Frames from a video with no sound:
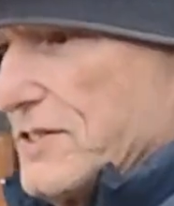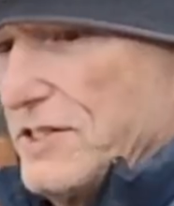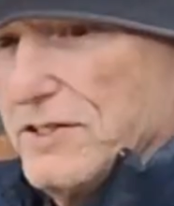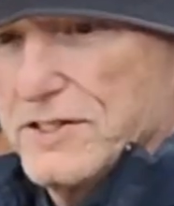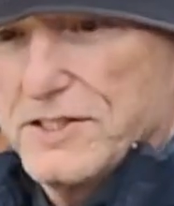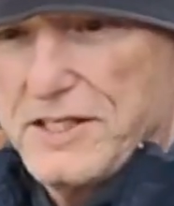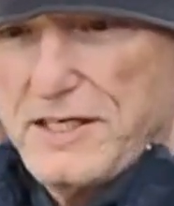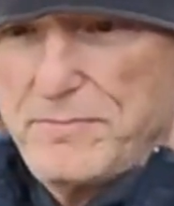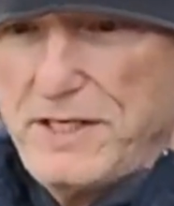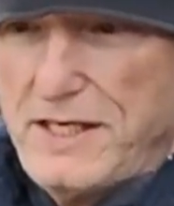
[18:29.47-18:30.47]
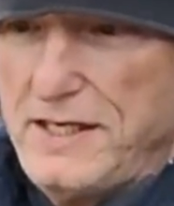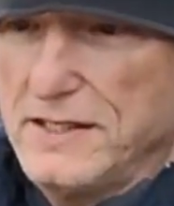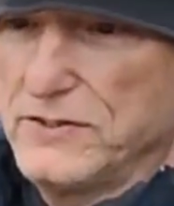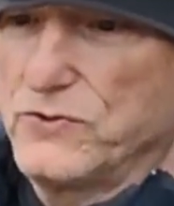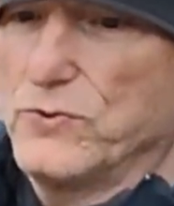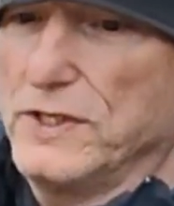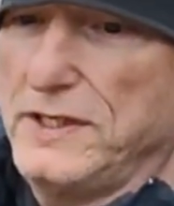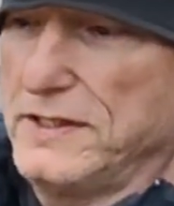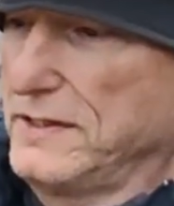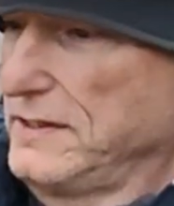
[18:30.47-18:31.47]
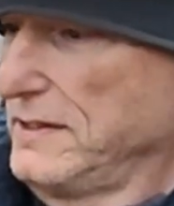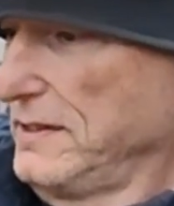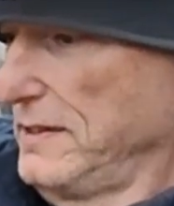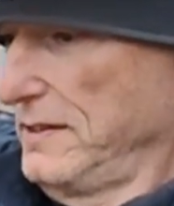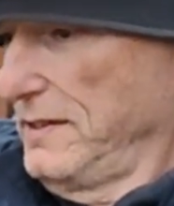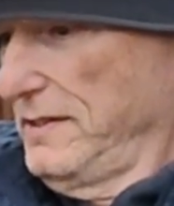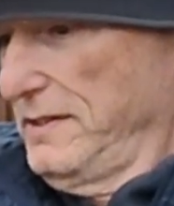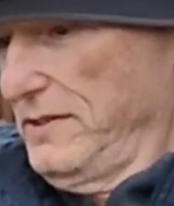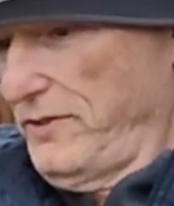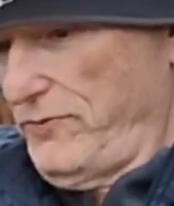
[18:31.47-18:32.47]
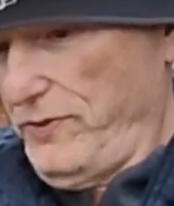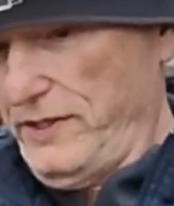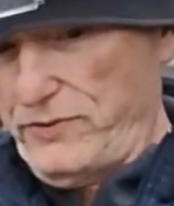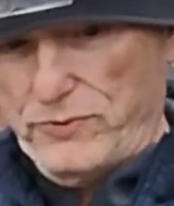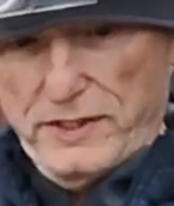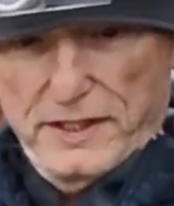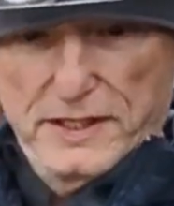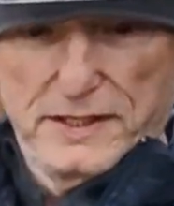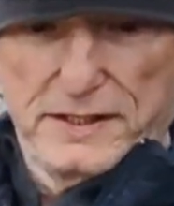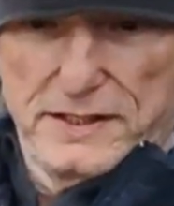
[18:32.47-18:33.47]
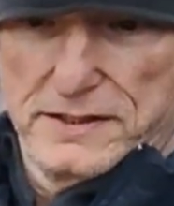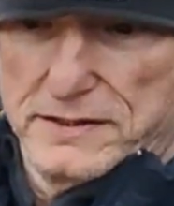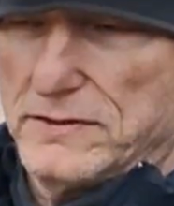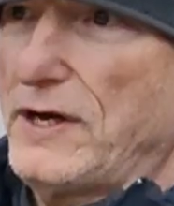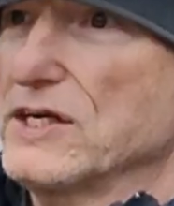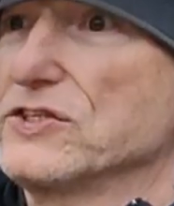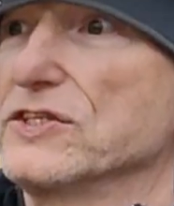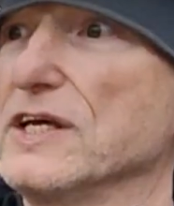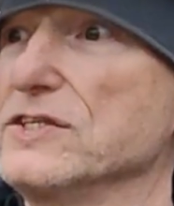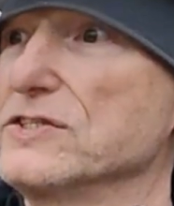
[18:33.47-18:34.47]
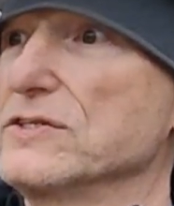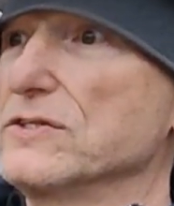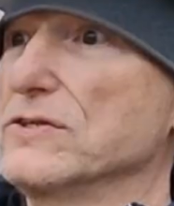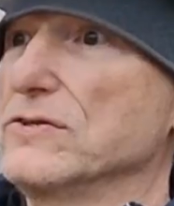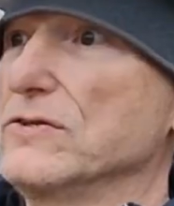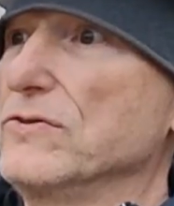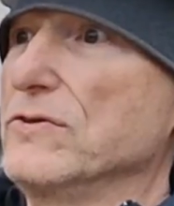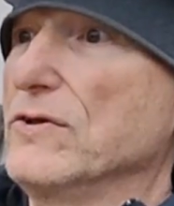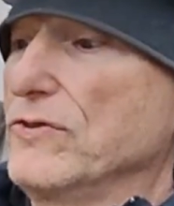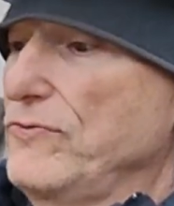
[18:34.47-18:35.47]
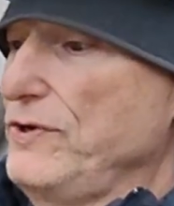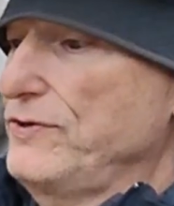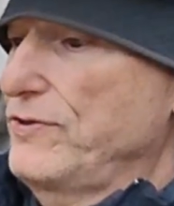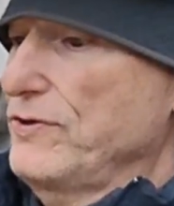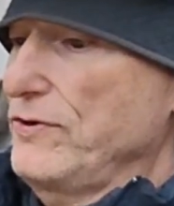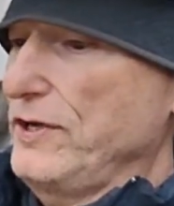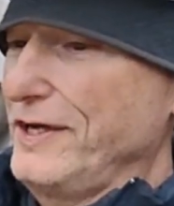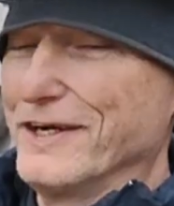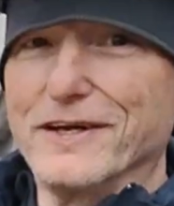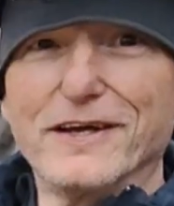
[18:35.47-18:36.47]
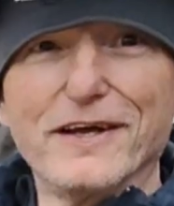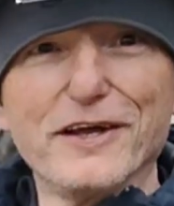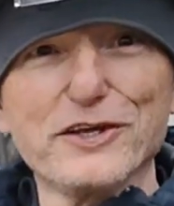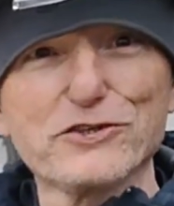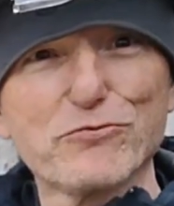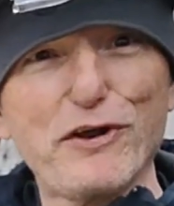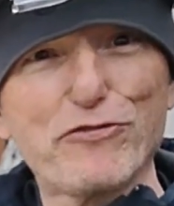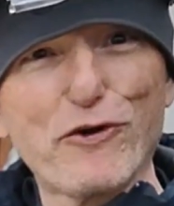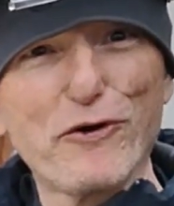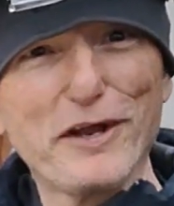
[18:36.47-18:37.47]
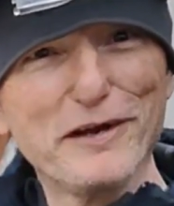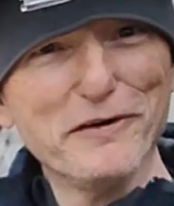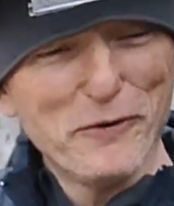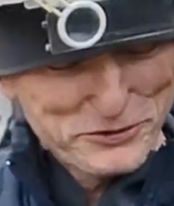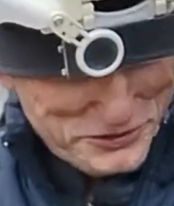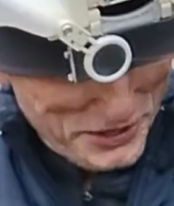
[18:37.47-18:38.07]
is still the same day, 23:20. Well, actually, today's 3:30. It's 3:30. No, it's